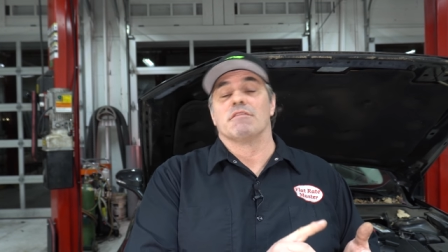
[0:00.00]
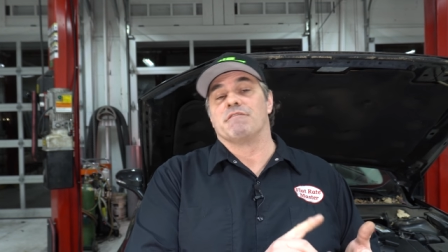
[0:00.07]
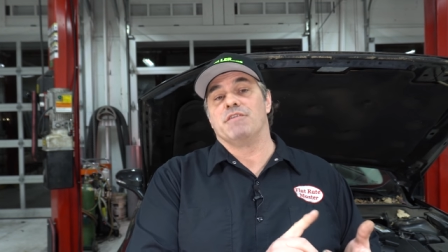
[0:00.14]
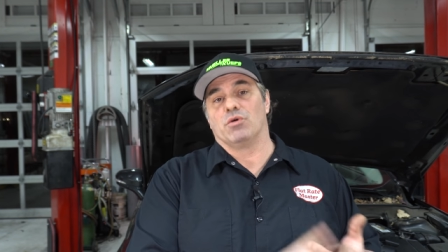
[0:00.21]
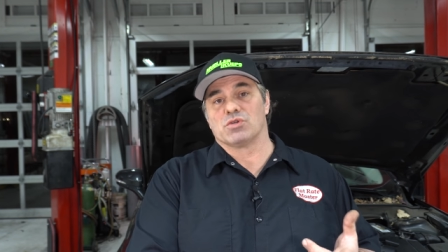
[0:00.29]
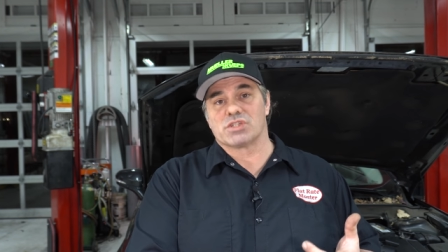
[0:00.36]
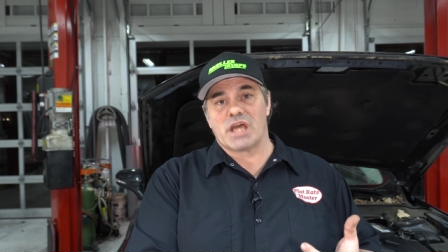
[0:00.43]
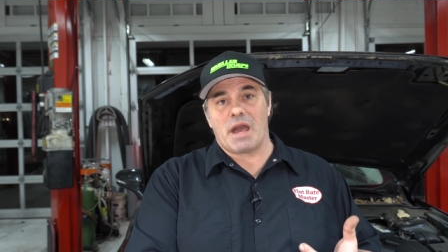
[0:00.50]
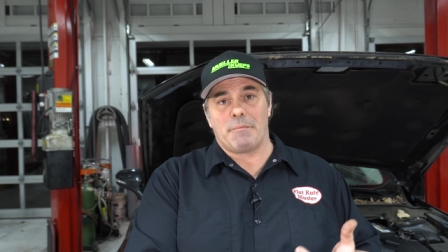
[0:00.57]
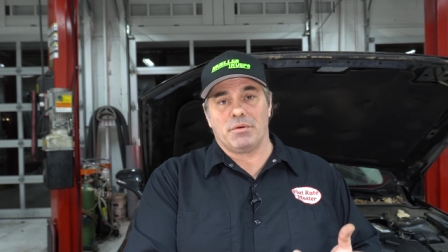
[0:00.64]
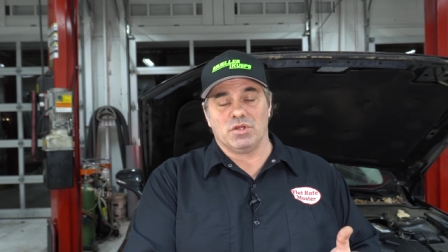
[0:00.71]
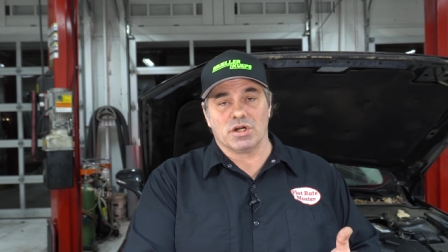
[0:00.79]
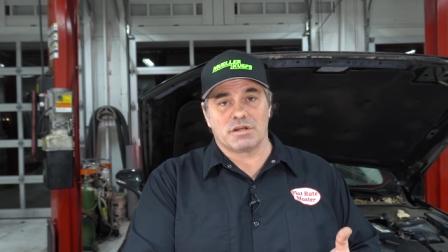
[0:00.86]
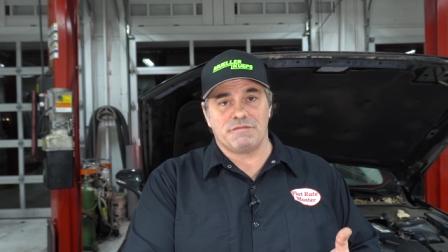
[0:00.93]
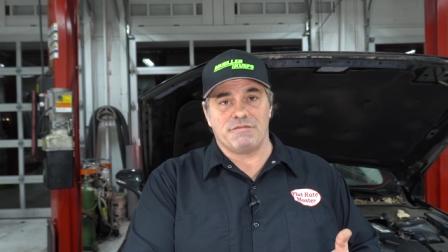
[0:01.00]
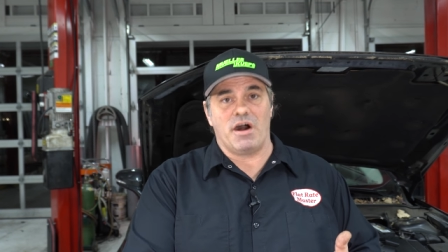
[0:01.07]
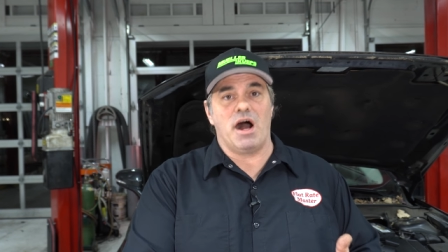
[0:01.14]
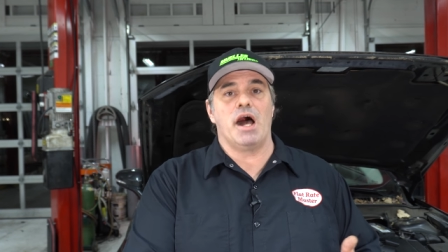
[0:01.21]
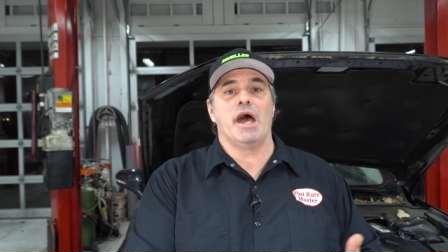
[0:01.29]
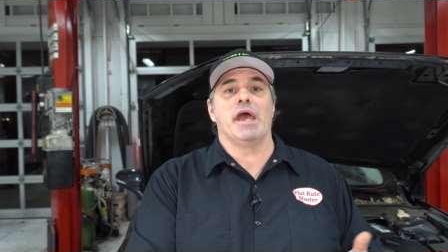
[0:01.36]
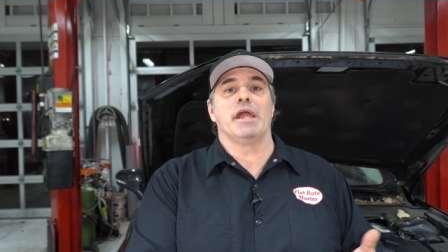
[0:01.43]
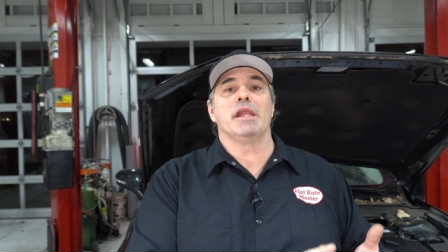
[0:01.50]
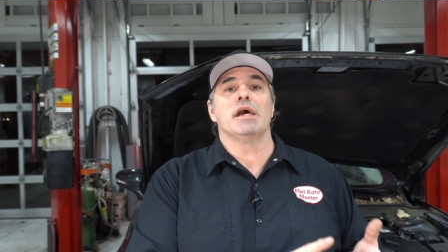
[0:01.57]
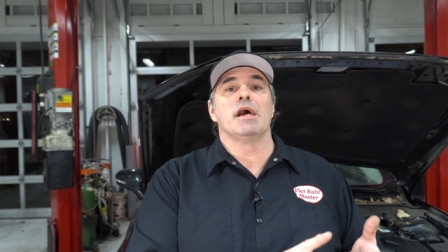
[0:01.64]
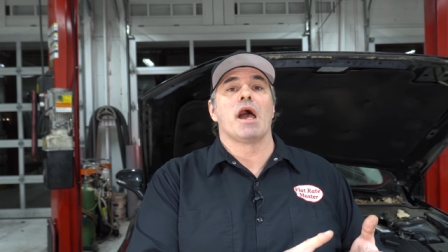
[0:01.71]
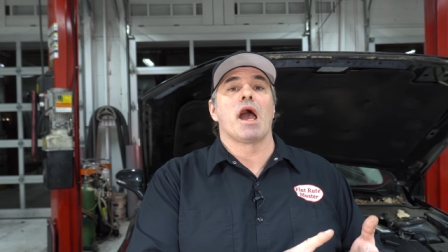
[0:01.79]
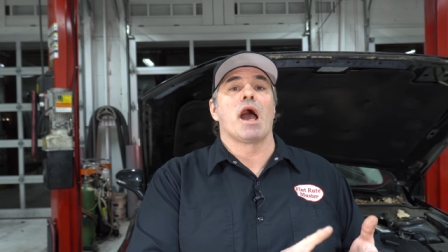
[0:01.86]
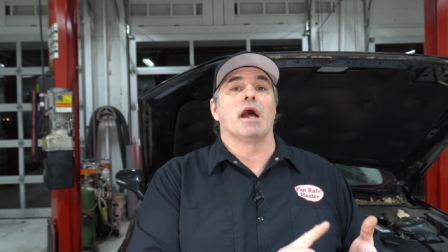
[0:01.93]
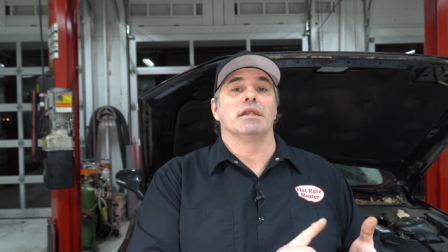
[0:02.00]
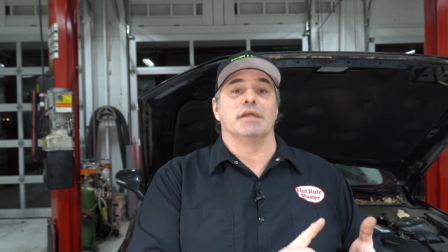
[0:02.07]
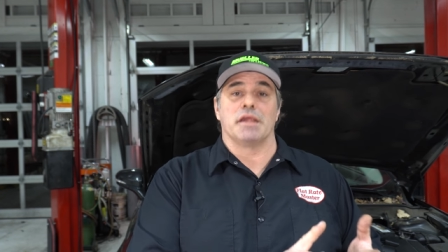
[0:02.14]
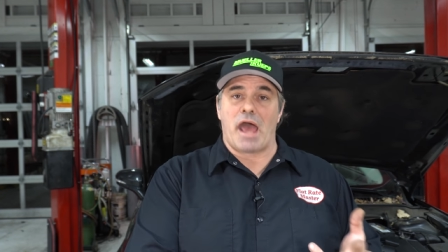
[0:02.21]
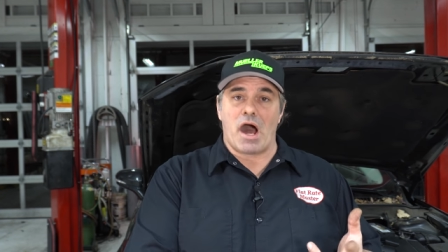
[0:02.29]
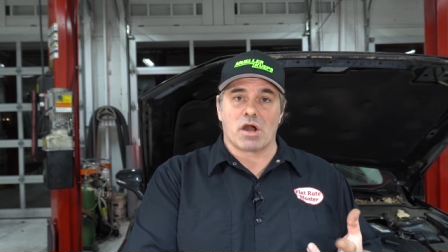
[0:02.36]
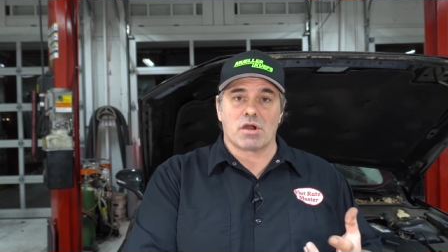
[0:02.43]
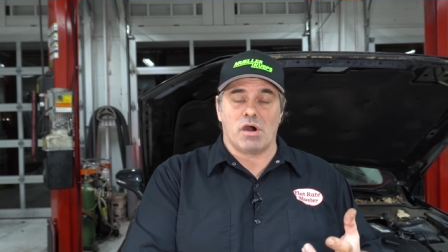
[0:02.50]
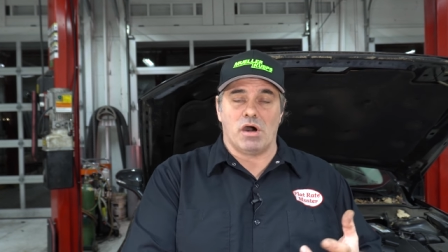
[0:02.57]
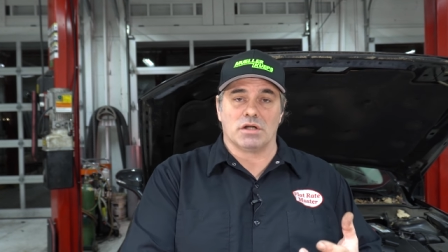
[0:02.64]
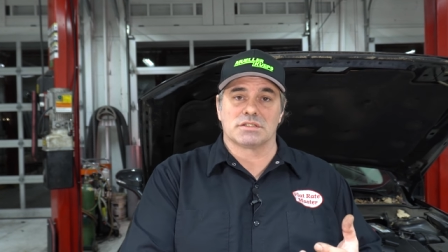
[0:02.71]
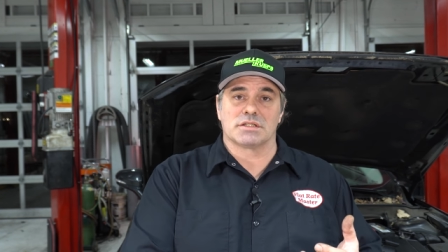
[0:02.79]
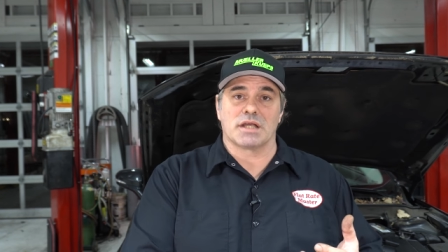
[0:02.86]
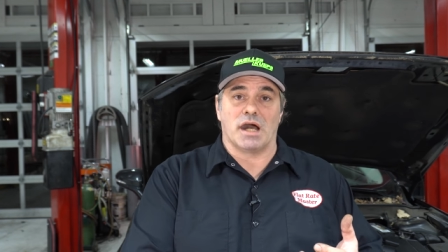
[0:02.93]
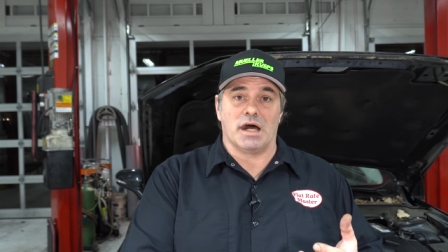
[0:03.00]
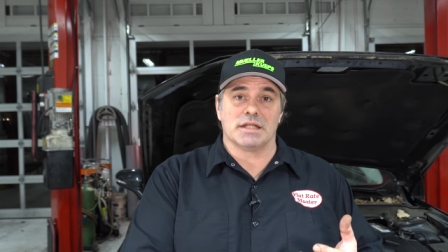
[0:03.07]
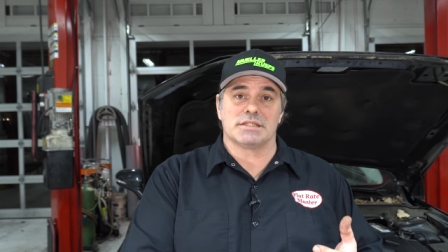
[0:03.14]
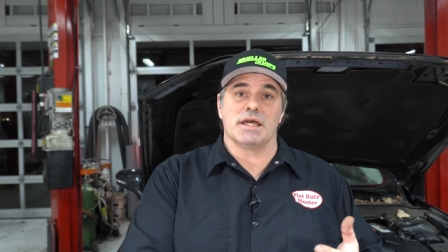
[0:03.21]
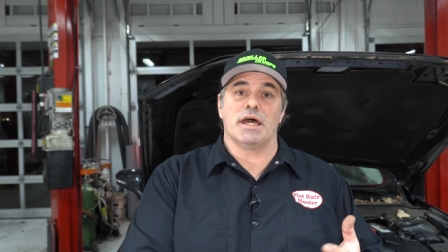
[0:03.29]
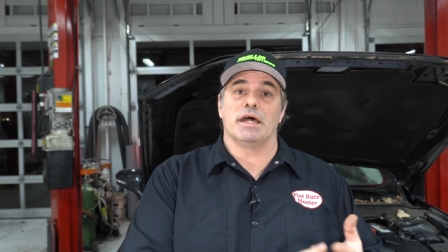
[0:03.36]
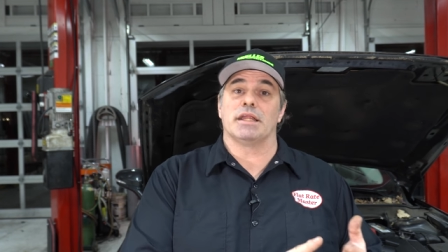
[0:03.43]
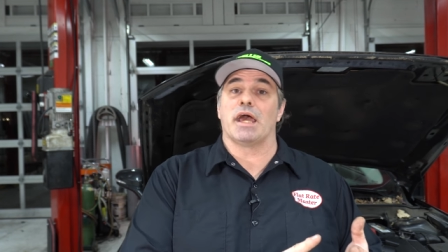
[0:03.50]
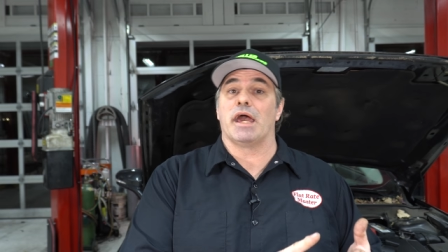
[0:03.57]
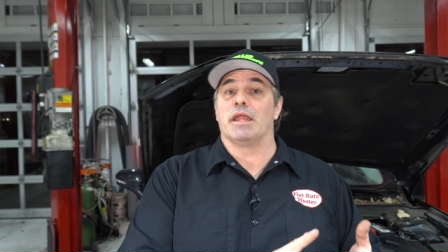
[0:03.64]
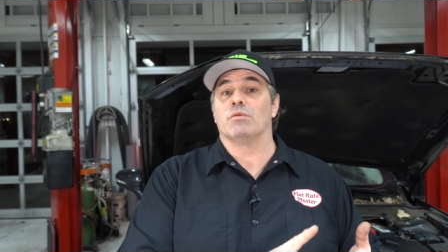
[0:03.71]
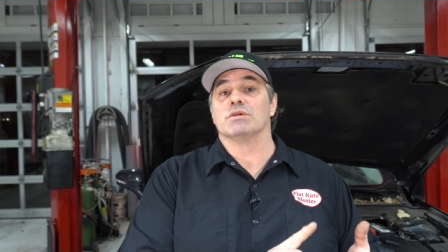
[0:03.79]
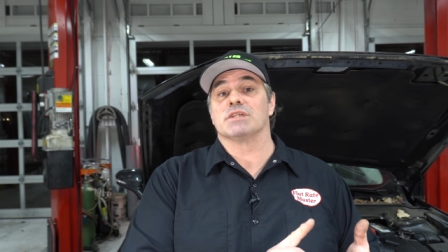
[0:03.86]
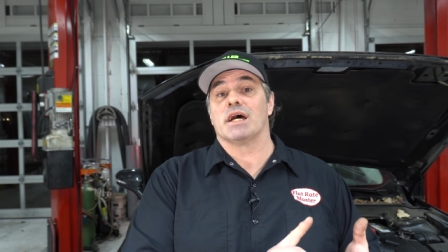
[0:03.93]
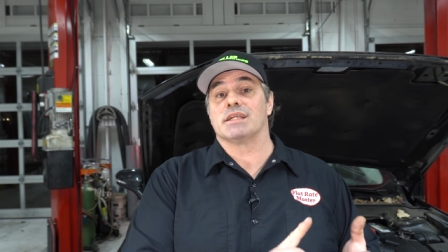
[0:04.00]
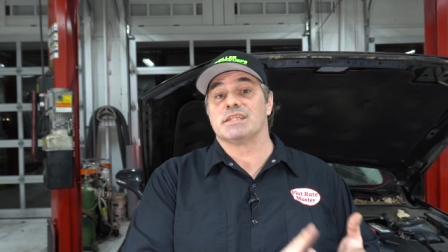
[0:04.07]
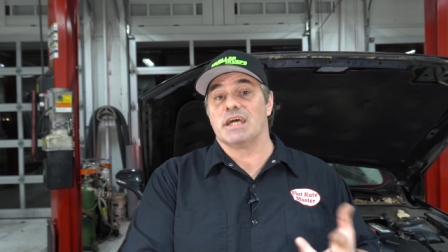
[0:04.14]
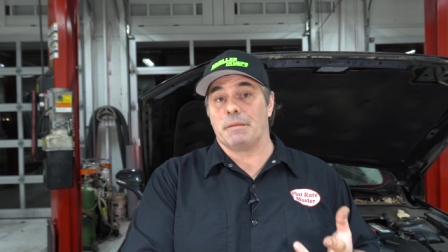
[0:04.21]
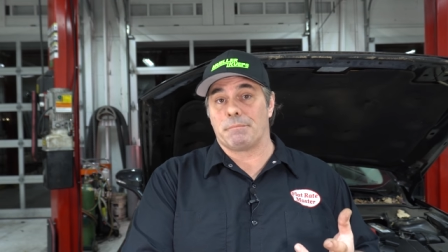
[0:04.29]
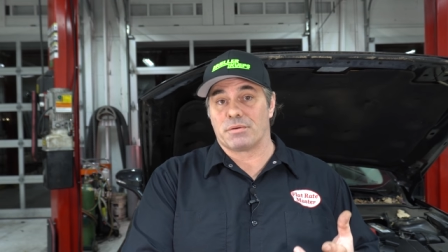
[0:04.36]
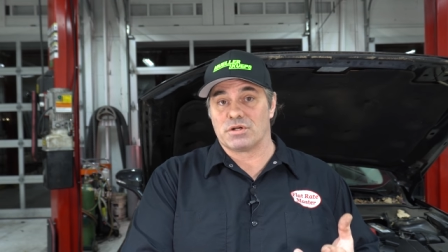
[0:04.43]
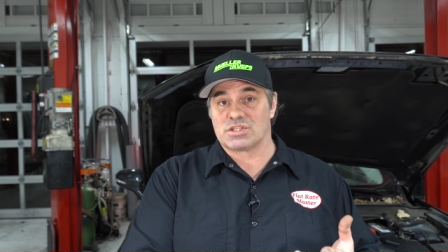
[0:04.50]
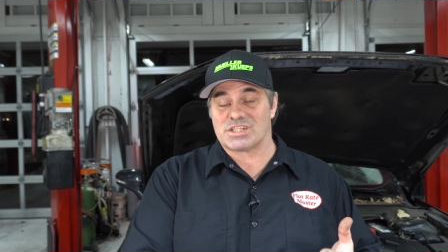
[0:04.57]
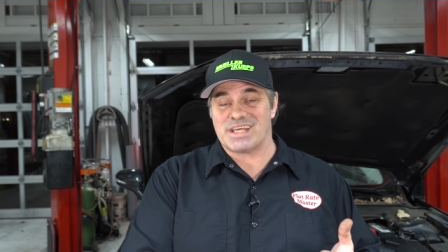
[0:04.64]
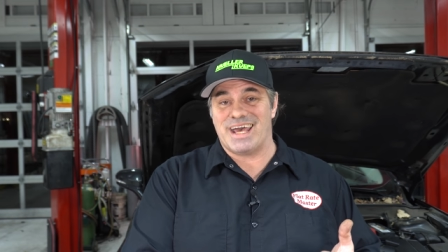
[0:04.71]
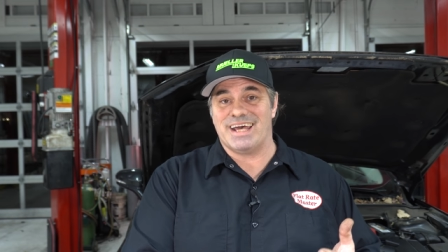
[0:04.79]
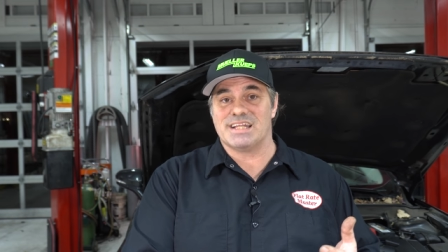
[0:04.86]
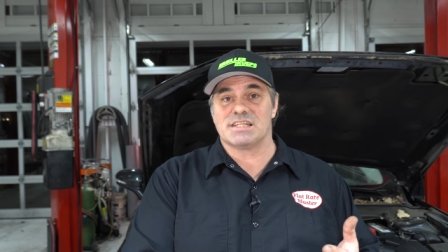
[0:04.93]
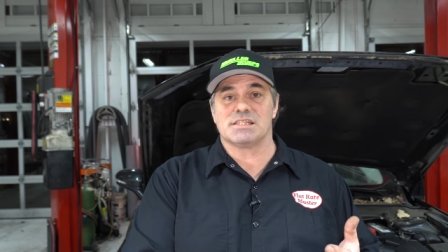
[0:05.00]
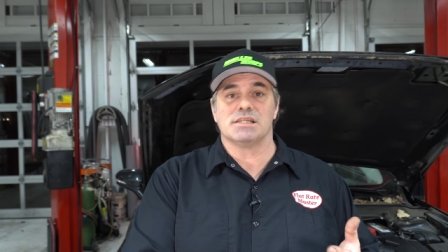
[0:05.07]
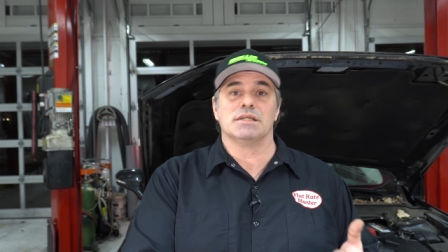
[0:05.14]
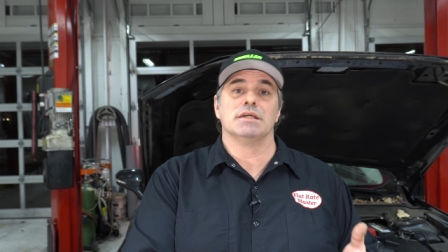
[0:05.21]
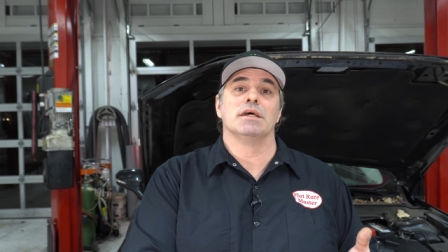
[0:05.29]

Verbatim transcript: Fuel sample looked fine, did an alcohol content, and it was at 10%.